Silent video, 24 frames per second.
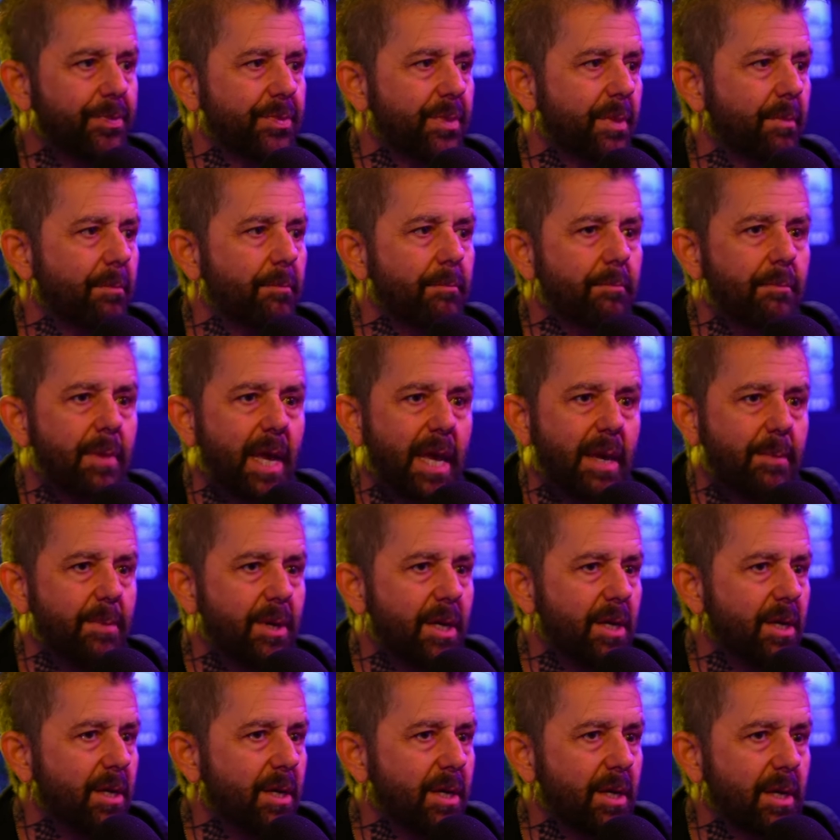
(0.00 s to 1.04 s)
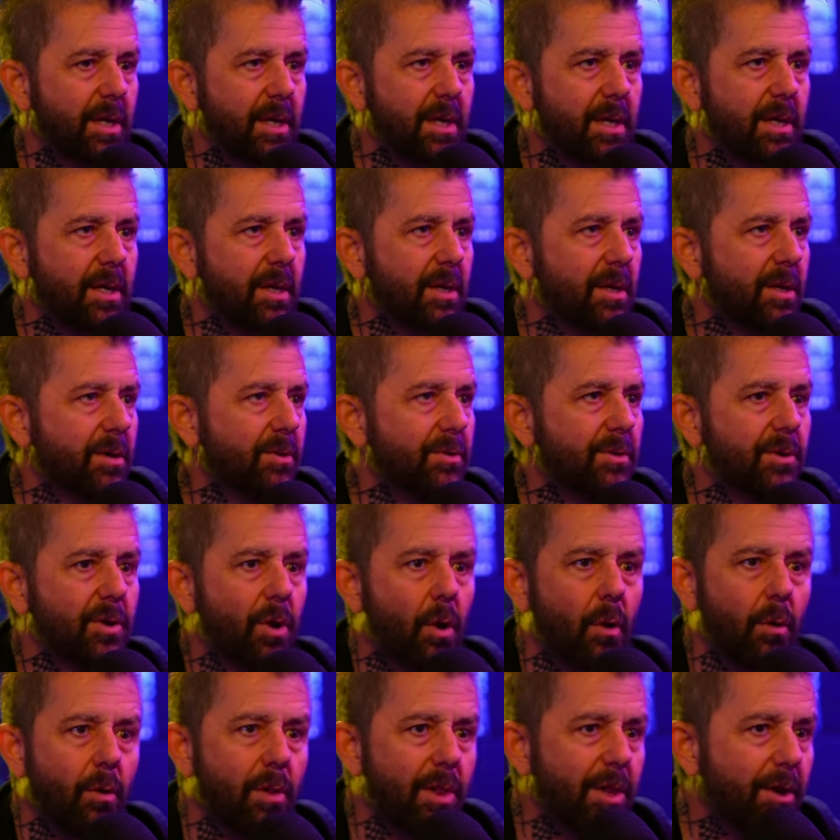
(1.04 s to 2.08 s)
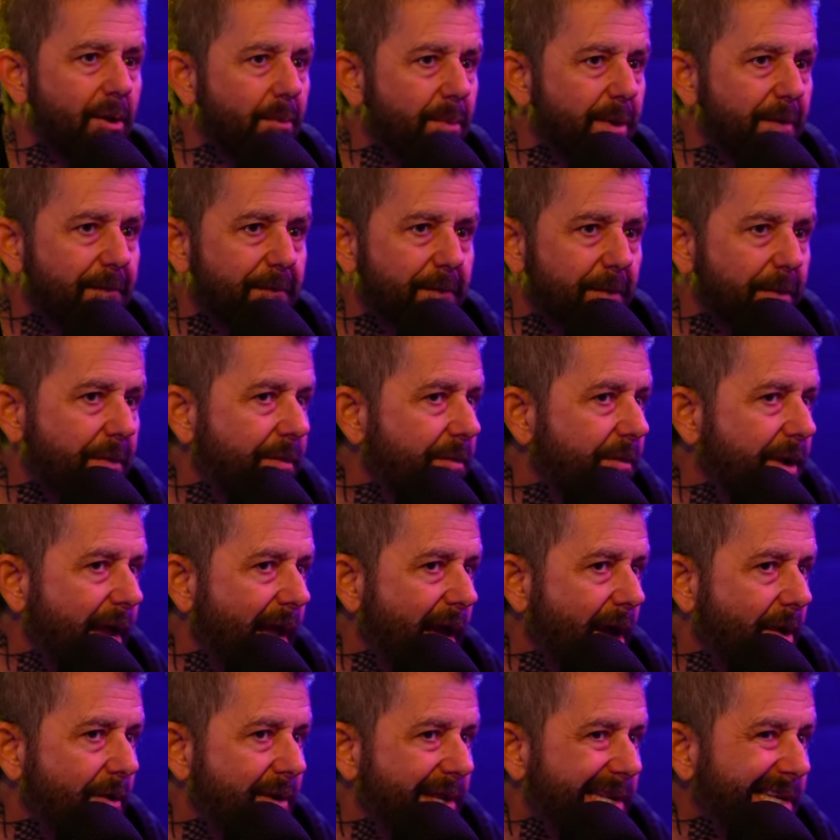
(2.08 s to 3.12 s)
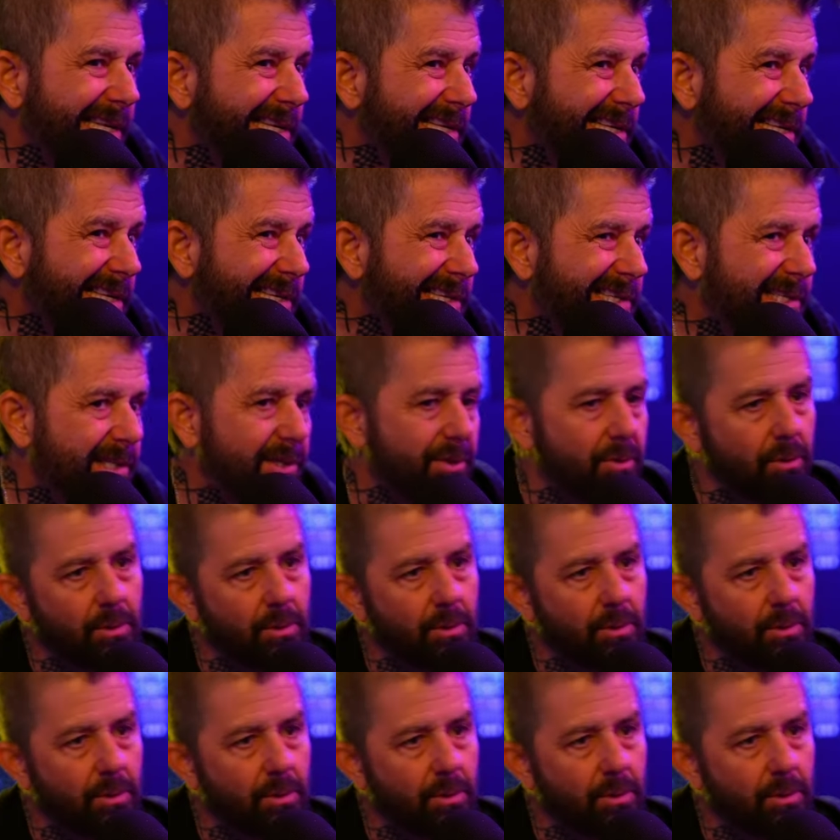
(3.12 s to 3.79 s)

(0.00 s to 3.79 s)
Maybe you'd go a little bit further down east,